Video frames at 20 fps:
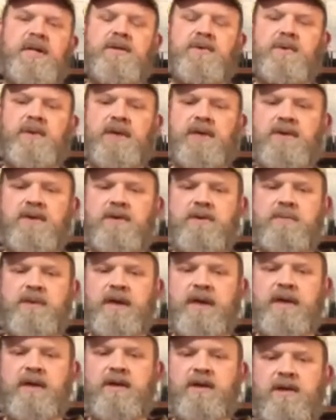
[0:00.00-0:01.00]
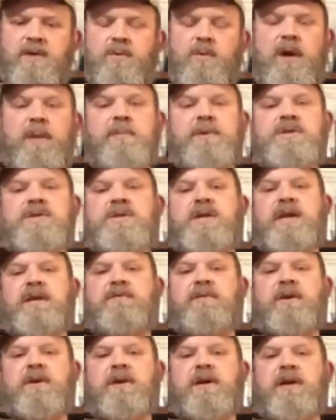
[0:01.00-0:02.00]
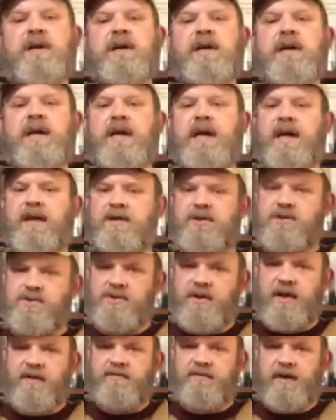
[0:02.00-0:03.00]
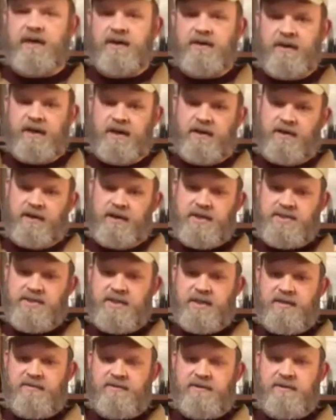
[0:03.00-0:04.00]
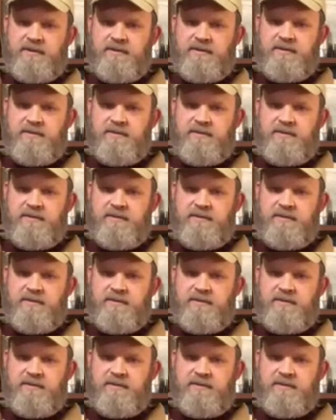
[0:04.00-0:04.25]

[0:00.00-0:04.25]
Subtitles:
that we can do to make our weapons safer and our dry fire area safer.